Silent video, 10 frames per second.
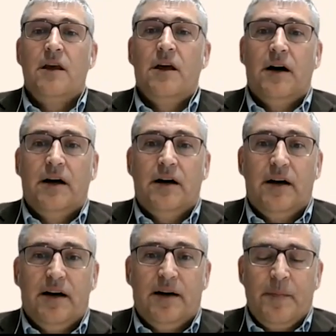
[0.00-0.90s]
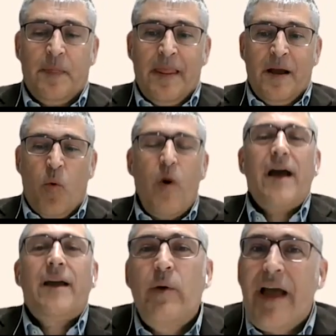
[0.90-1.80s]

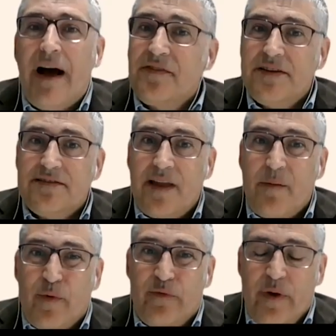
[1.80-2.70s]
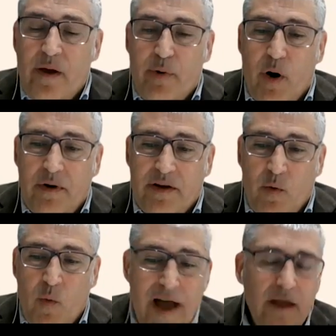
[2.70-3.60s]
why we have this type of problem,
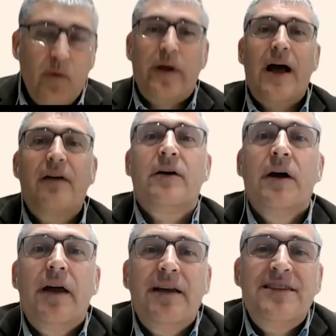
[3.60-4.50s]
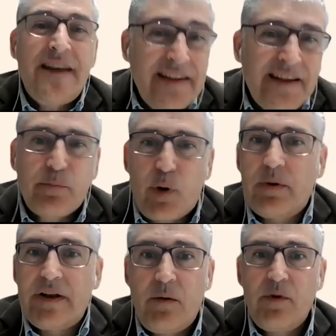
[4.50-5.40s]
why we have a genetic
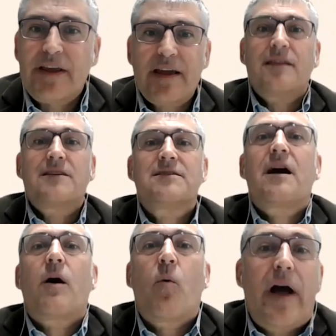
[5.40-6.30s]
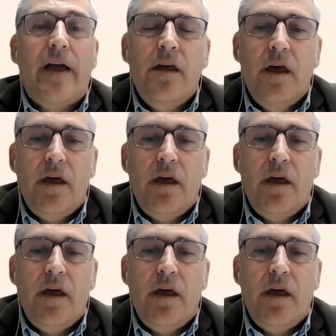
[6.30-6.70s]
problem. Nobody can understand why.